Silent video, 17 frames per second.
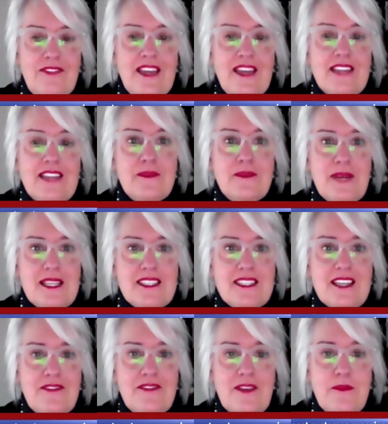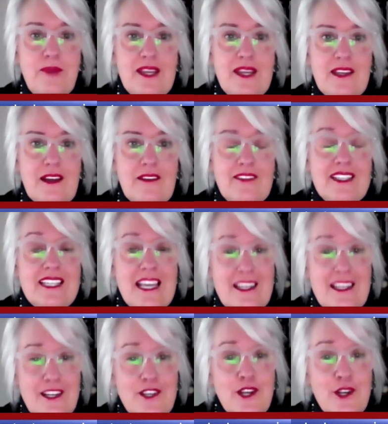fancy myself a bit of a
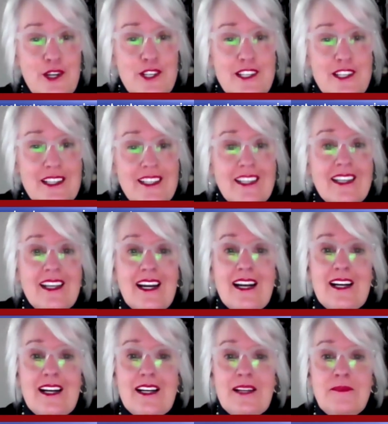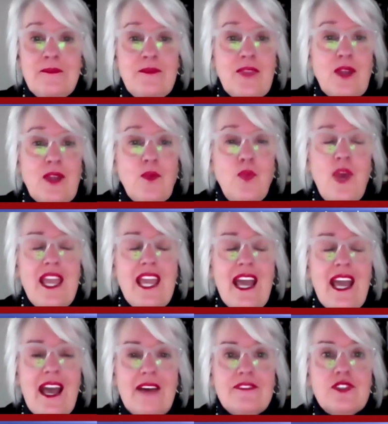data nerd. We
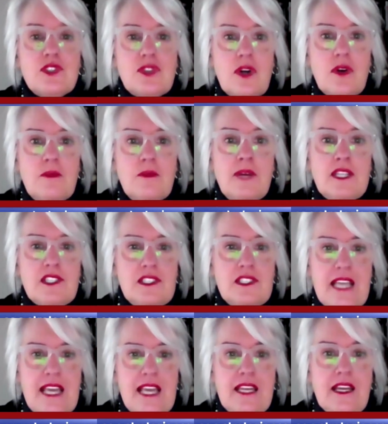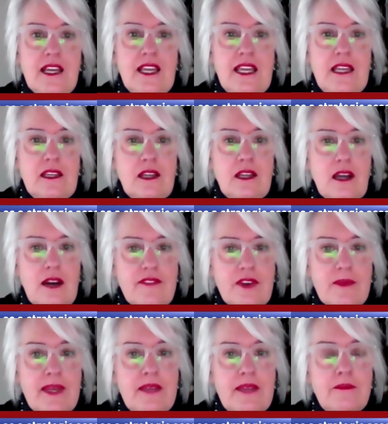have so much data in
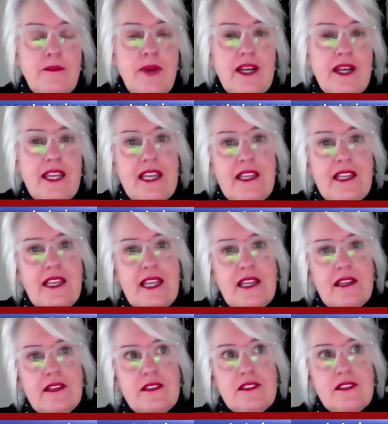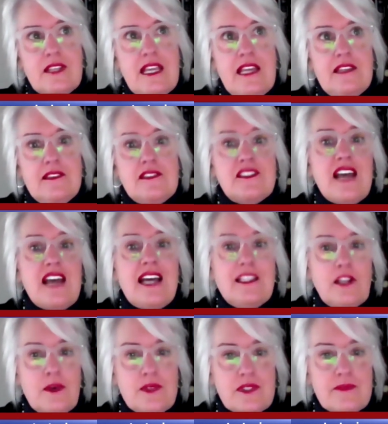government, but it is in
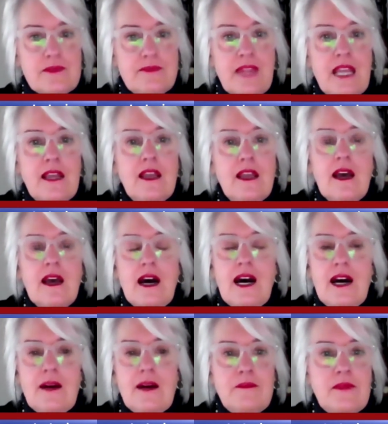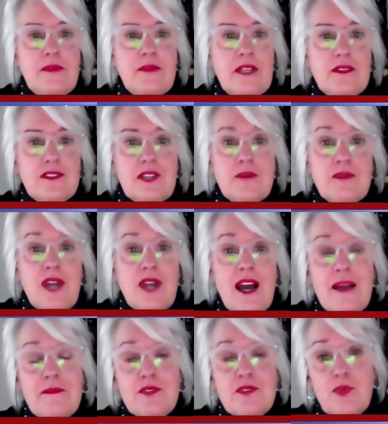silos.
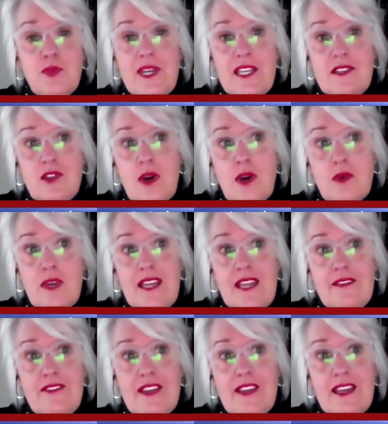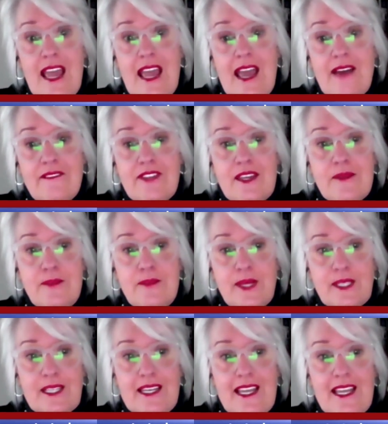Sometimes we don't even have the
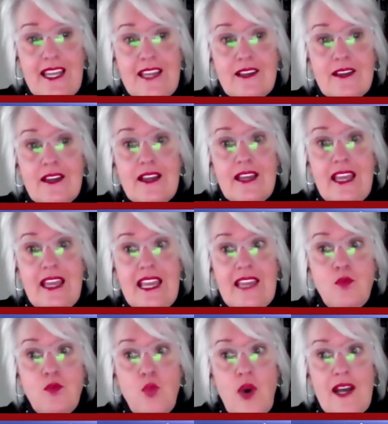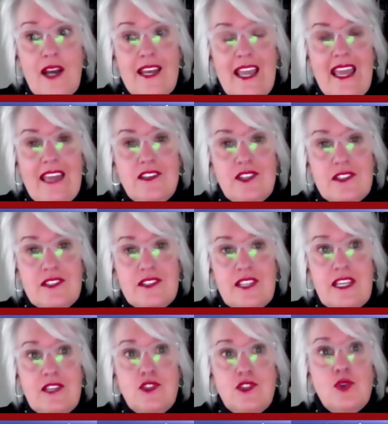ability in one
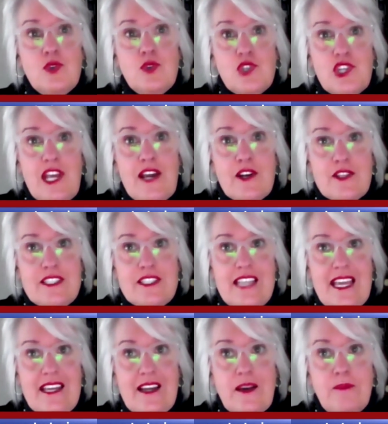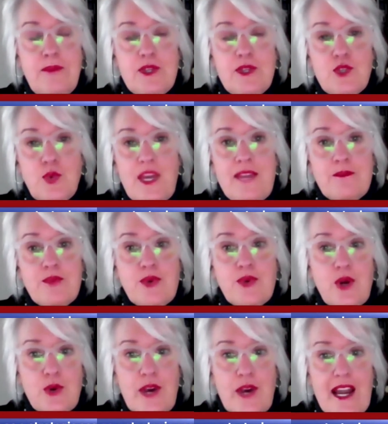agency to share data between
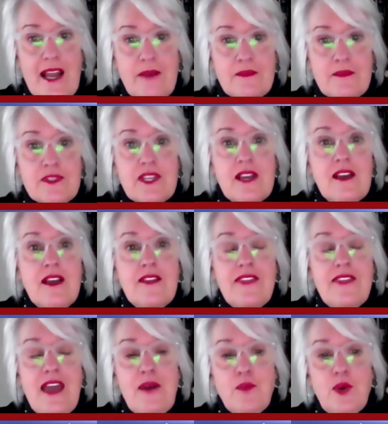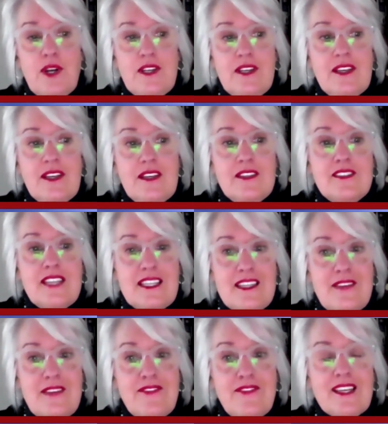programs that would
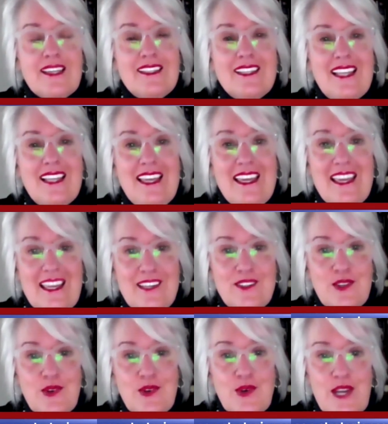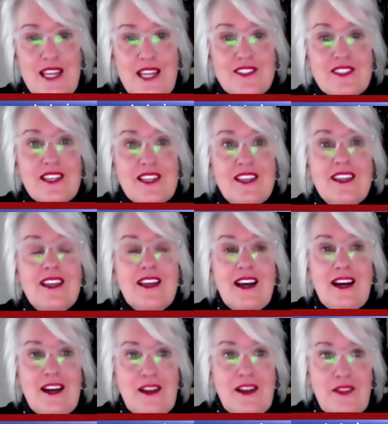significantly increase
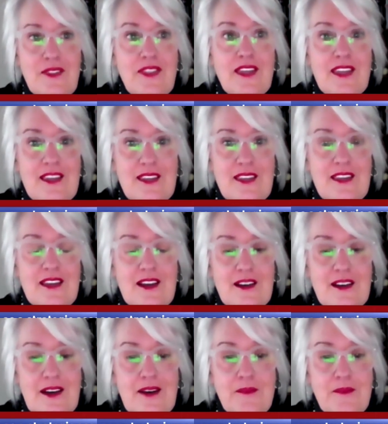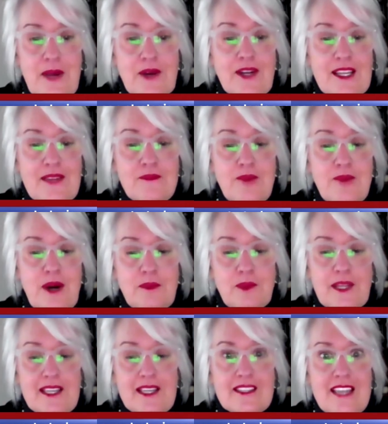American
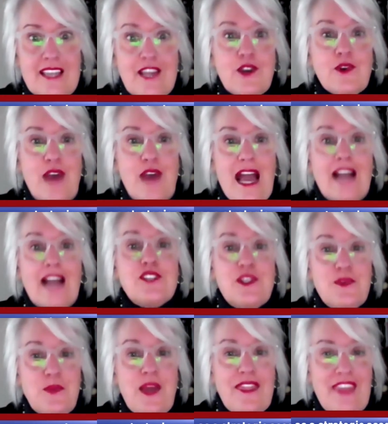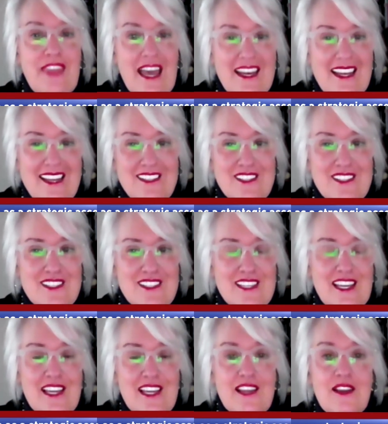public's interaction with that
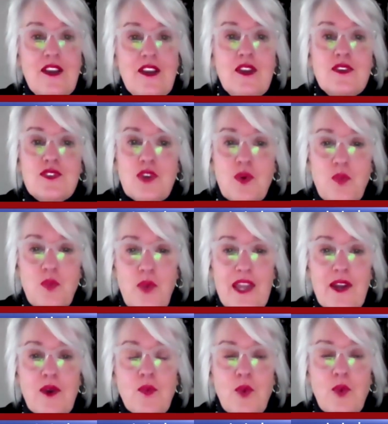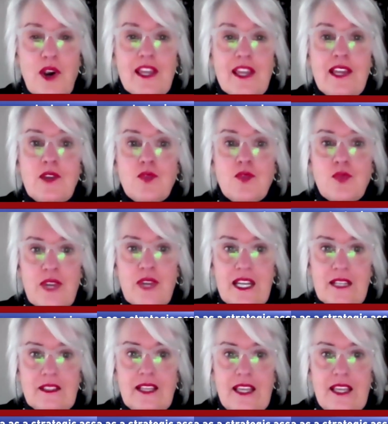agency. So we are working
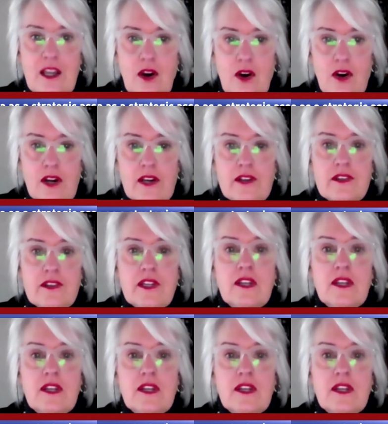really hard